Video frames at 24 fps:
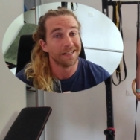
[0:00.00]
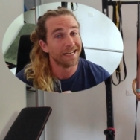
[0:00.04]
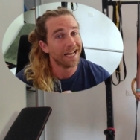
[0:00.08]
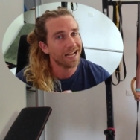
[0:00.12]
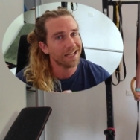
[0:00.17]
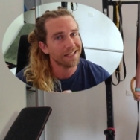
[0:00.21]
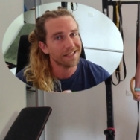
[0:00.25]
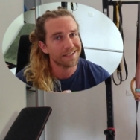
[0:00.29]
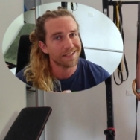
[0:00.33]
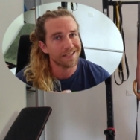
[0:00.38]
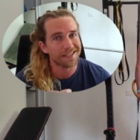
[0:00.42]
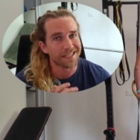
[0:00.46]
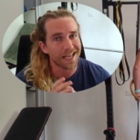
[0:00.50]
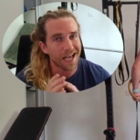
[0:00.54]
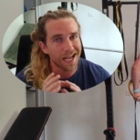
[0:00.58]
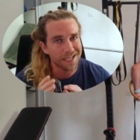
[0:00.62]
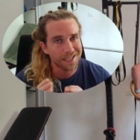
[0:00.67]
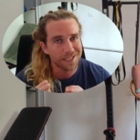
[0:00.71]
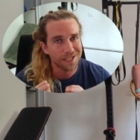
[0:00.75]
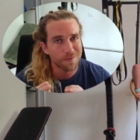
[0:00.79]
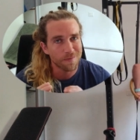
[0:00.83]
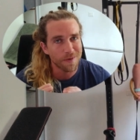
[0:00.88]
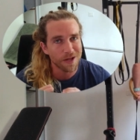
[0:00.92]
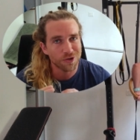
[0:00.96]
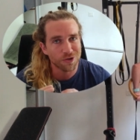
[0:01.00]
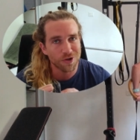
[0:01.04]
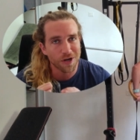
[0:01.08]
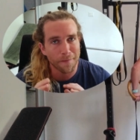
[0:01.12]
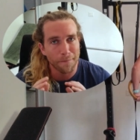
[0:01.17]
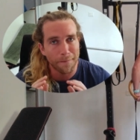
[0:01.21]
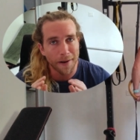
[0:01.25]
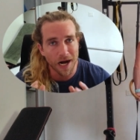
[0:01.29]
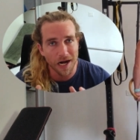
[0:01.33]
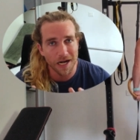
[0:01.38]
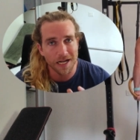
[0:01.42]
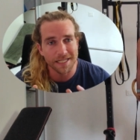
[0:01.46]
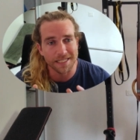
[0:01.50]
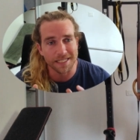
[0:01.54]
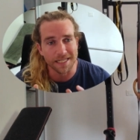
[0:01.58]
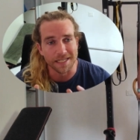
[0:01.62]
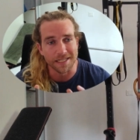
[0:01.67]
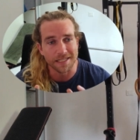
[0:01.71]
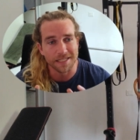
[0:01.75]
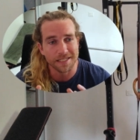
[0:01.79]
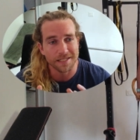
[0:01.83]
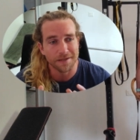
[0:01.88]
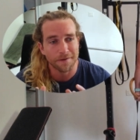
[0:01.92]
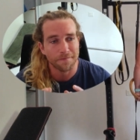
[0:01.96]
Next is isometric
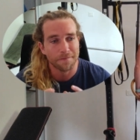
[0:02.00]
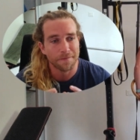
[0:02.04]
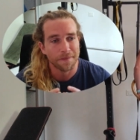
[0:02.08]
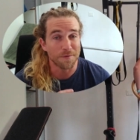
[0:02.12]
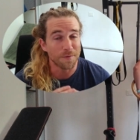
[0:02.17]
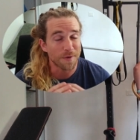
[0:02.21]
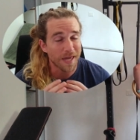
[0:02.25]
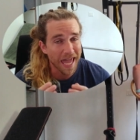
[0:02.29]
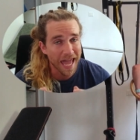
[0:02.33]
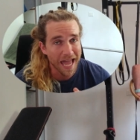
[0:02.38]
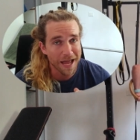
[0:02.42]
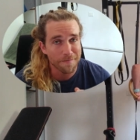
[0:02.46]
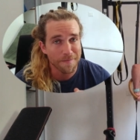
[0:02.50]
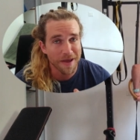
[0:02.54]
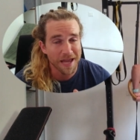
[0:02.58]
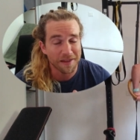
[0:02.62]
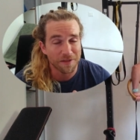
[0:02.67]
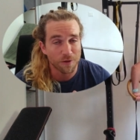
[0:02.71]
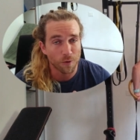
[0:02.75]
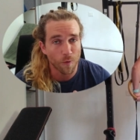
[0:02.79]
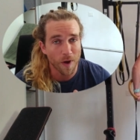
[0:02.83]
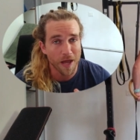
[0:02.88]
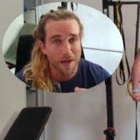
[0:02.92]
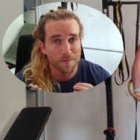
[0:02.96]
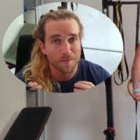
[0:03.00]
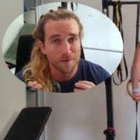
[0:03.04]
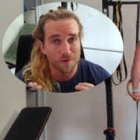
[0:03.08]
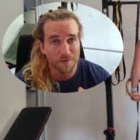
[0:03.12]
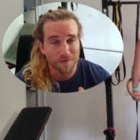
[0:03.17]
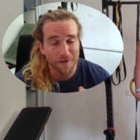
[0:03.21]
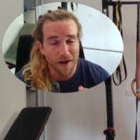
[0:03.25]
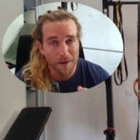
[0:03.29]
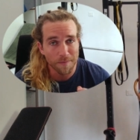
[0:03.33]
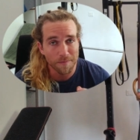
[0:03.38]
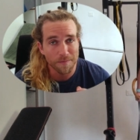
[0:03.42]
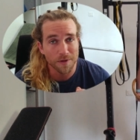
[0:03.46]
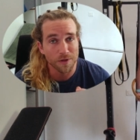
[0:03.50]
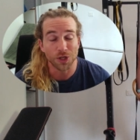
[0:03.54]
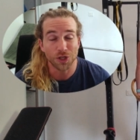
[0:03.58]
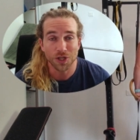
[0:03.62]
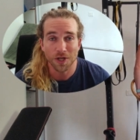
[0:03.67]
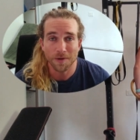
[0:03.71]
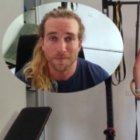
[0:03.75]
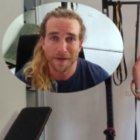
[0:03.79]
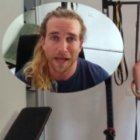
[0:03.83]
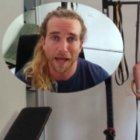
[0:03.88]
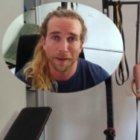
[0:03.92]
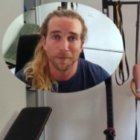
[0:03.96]
pauses. If you can't make the weight move up, you
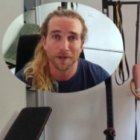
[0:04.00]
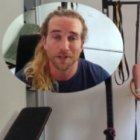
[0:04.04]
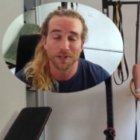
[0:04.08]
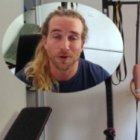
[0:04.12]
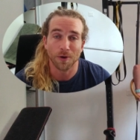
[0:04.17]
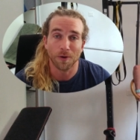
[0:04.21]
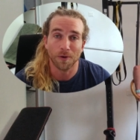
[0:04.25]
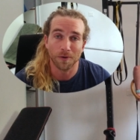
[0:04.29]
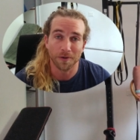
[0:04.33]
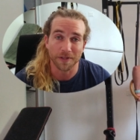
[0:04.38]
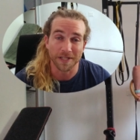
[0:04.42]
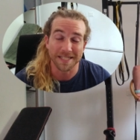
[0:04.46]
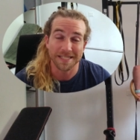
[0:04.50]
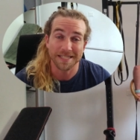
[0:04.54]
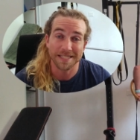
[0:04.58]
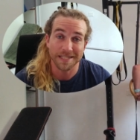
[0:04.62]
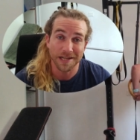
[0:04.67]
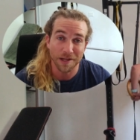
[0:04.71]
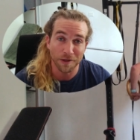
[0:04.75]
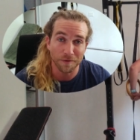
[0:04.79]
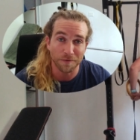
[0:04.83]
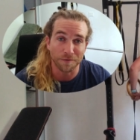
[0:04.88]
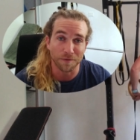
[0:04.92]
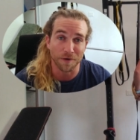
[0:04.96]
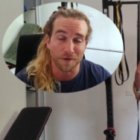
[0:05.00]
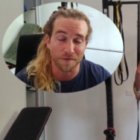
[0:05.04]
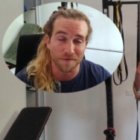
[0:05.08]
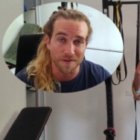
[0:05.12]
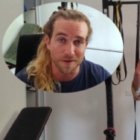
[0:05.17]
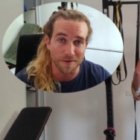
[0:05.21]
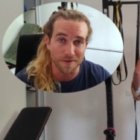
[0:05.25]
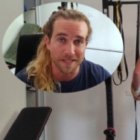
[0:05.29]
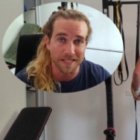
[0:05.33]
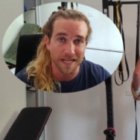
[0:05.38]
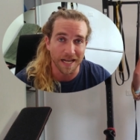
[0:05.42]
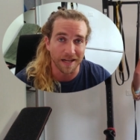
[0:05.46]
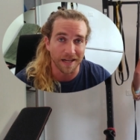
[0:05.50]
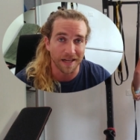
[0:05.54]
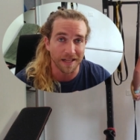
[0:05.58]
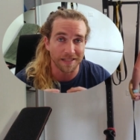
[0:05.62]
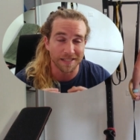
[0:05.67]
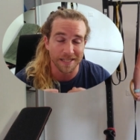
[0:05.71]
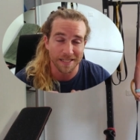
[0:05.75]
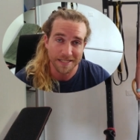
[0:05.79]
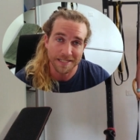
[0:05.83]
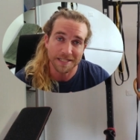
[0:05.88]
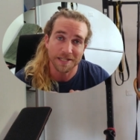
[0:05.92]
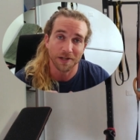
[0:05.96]
should be able to hold it still for a few
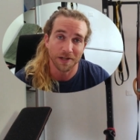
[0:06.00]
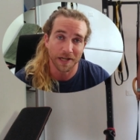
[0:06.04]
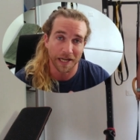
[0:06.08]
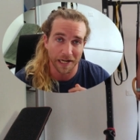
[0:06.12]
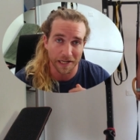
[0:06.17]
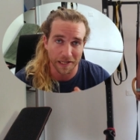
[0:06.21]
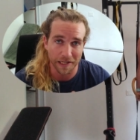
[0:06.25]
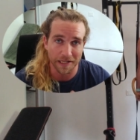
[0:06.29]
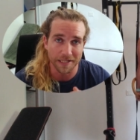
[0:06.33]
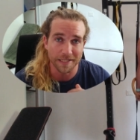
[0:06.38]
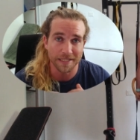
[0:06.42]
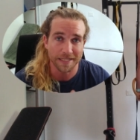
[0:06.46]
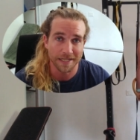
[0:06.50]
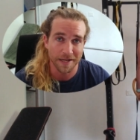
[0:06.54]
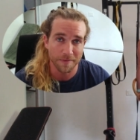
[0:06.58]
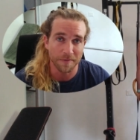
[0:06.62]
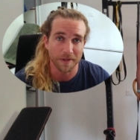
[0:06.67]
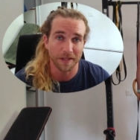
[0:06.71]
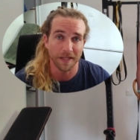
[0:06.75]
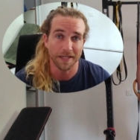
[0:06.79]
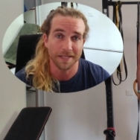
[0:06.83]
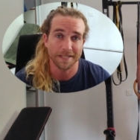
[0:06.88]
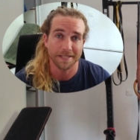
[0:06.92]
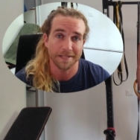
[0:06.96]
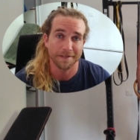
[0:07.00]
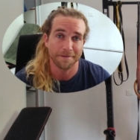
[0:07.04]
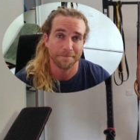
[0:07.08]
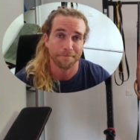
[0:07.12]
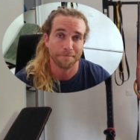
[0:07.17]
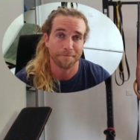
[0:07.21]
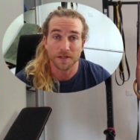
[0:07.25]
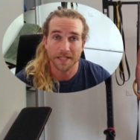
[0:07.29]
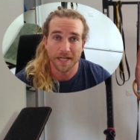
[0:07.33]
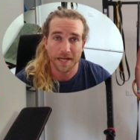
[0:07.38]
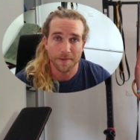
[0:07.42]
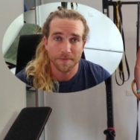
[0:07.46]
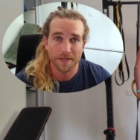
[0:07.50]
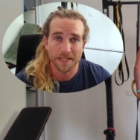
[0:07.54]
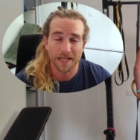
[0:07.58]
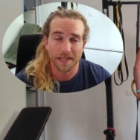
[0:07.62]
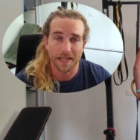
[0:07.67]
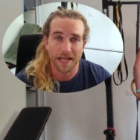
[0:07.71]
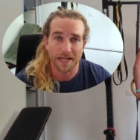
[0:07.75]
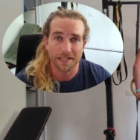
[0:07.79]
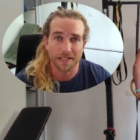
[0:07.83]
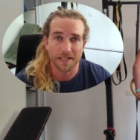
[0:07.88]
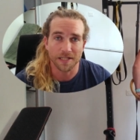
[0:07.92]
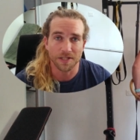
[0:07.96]
seconds and still get a good stimulus. For dips, I
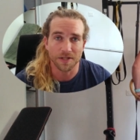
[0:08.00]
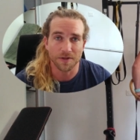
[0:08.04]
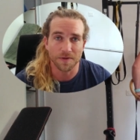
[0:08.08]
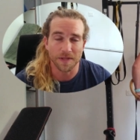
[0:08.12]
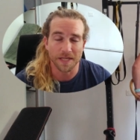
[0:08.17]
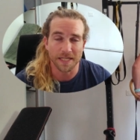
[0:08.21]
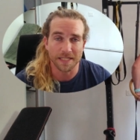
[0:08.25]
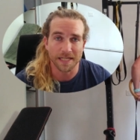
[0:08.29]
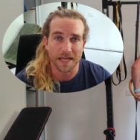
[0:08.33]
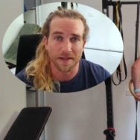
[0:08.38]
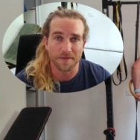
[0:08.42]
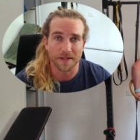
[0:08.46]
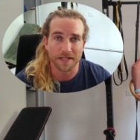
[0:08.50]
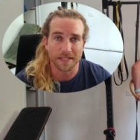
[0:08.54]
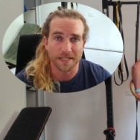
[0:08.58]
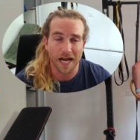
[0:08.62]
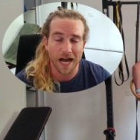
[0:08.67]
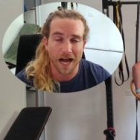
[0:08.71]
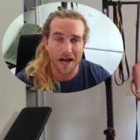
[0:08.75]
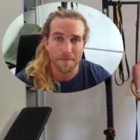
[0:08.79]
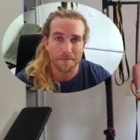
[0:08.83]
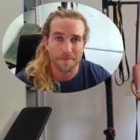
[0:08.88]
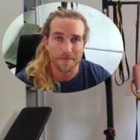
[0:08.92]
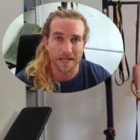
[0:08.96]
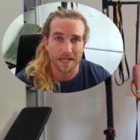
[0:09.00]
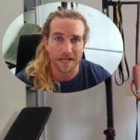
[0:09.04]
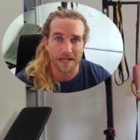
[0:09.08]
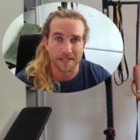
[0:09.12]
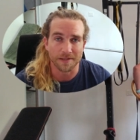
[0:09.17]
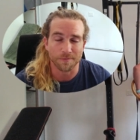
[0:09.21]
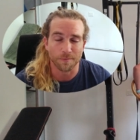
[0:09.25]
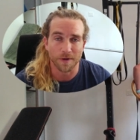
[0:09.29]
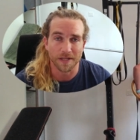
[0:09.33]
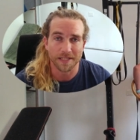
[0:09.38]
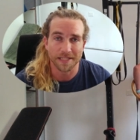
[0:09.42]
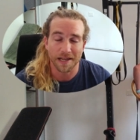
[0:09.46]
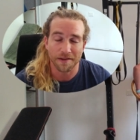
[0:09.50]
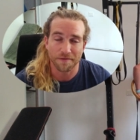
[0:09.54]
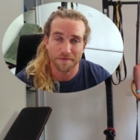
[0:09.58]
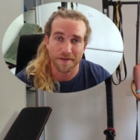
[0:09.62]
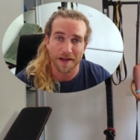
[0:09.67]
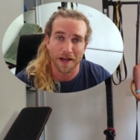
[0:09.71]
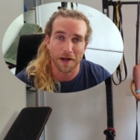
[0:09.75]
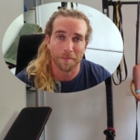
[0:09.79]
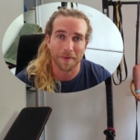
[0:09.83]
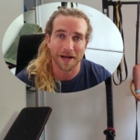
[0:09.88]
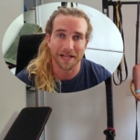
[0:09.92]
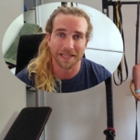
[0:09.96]
like to do these at the top because once I
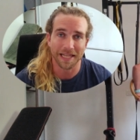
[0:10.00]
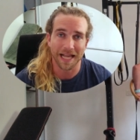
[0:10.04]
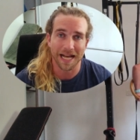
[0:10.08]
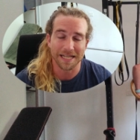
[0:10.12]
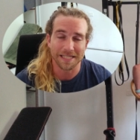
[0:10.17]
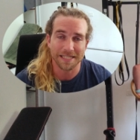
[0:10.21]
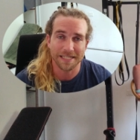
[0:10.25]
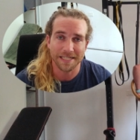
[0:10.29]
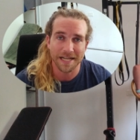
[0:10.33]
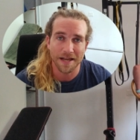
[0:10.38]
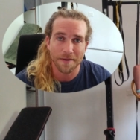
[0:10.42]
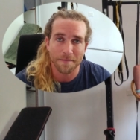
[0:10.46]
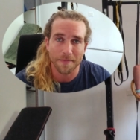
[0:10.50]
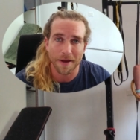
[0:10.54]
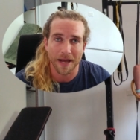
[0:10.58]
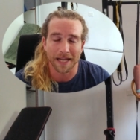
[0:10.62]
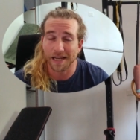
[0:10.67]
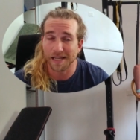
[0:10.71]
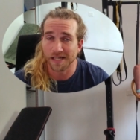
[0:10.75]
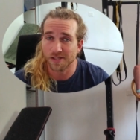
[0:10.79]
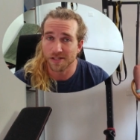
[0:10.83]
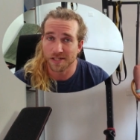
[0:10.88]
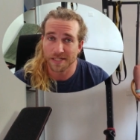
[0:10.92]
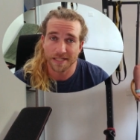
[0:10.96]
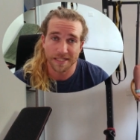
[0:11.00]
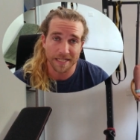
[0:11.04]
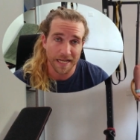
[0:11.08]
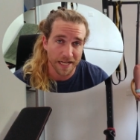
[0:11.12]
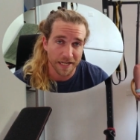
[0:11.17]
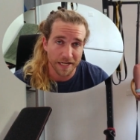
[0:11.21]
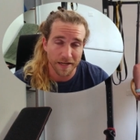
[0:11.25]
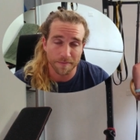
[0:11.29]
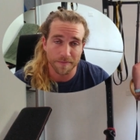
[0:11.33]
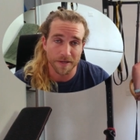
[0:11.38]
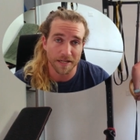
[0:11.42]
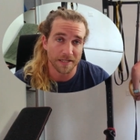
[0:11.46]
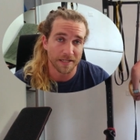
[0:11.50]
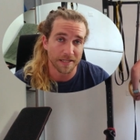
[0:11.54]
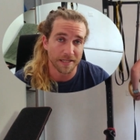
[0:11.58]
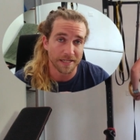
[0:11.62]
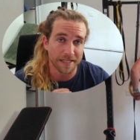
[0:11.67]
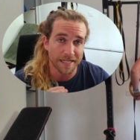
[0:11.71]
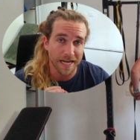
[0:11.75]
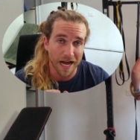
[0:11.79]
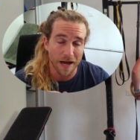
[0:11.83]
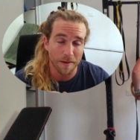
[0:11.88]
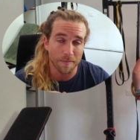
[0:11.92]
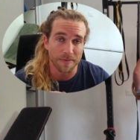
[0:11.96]
fail my last dip, I can just stand up into the
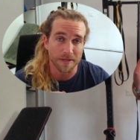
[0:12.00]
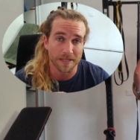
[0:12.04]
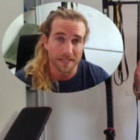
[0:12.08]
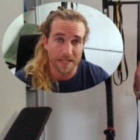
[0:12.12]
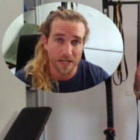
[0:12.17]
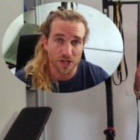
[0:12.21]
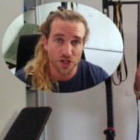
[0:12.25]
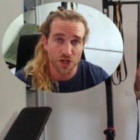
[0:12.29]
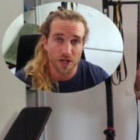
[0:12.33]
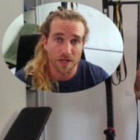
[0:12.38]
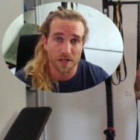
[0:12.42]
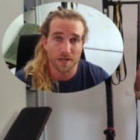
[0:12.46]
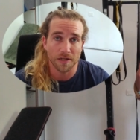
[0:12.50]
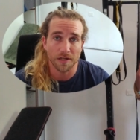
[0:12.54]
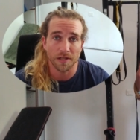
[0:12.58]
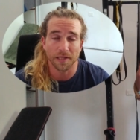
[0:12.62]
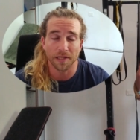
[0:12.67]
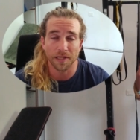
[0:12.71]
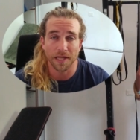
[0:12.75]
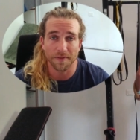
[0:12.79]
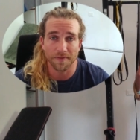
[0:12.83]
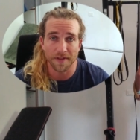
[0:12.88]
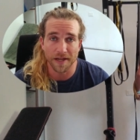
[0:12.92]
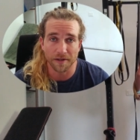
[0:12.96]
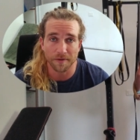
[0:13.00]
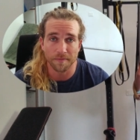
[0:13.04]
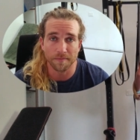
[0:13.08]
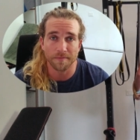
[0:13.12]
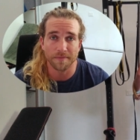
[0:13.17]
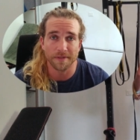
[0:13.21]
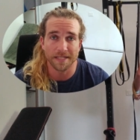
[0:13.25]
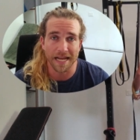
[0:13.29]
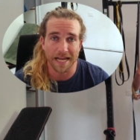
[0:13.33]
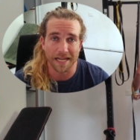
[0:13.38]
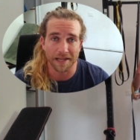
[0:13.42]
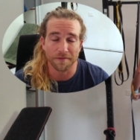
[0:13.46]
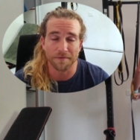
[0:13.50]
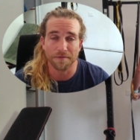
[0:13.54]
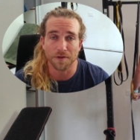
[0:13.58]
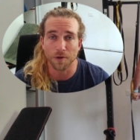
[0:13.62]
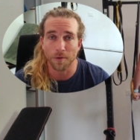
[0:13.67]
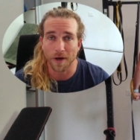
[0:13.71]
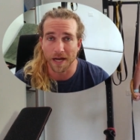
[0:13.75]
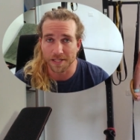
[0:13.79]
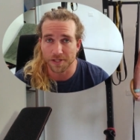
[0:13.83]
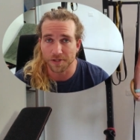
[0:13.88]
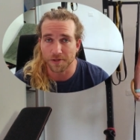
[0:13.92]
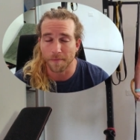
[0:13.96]
top position and then take a
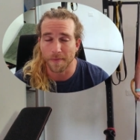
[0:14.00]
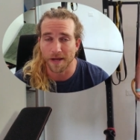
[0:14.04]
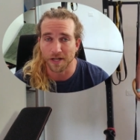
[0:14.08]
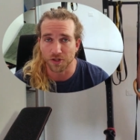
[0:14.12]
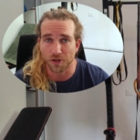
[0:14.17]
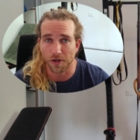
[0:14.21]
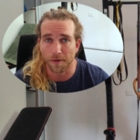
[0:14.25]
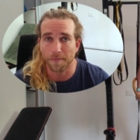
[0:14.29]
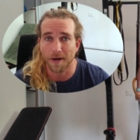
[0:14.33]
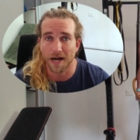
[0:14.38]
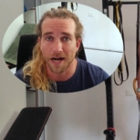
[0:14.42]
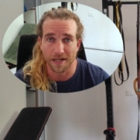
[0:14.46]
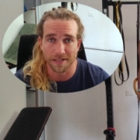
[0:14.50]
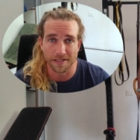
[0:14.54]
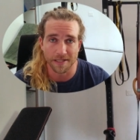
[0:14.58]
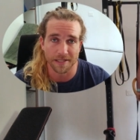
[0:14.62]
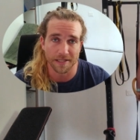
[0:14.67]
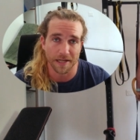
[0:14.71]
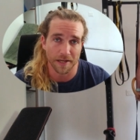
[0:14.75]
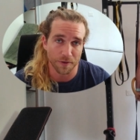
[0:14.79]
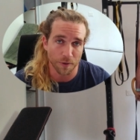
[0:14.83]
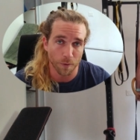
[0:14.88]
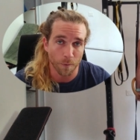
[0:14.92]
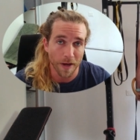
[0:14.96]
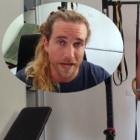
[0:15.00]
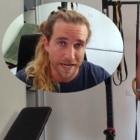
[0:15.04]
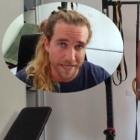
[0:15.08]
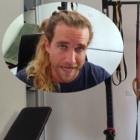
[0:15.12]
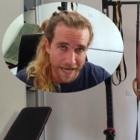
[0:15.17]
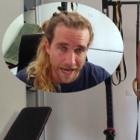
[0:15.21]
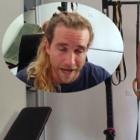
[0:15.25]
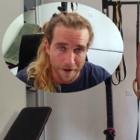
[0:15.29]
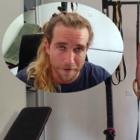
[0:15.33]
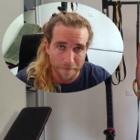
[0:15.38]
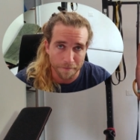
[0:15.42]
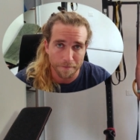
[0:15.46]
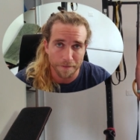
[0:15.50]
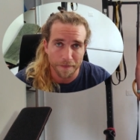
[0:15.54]
few isometric pauses on the way down.